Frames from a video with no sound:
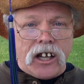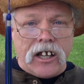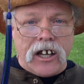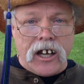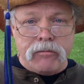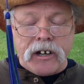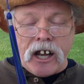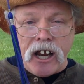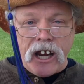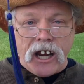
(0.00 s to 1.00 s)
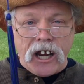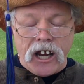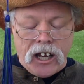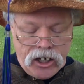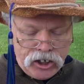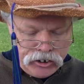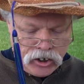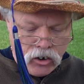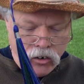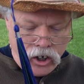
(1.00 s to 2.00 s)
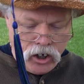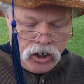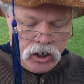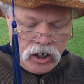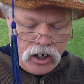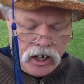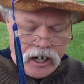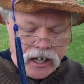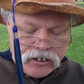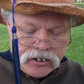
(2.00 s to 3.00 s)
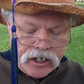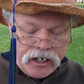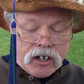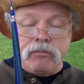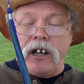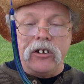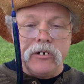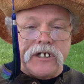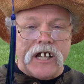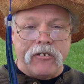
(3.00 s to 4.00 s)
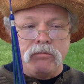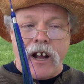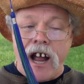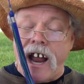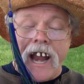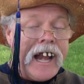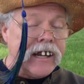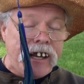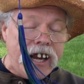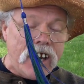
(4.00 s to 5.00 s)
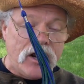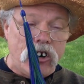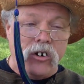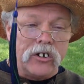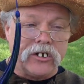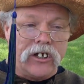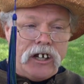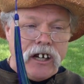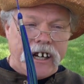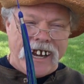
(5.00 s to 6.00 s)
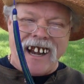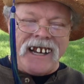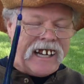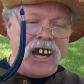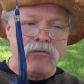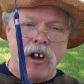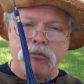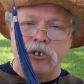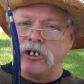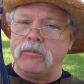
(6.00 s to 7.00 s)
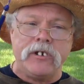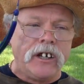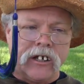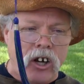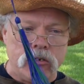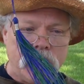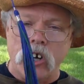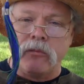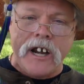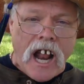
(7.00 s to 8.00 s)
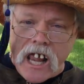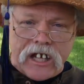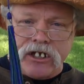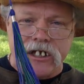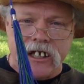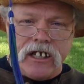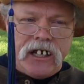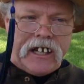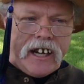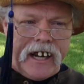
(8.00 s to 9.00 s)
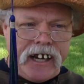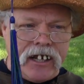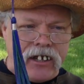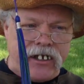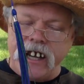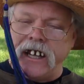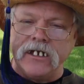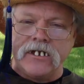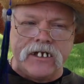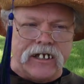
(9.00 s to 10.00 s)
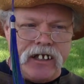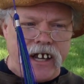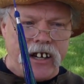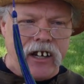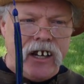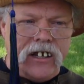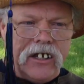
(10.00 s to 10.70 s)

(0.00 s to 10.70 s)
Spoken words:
the hillbilly. So as the hillbilly was left behind, they, of course, kind of came up with some of their own terminology and things that they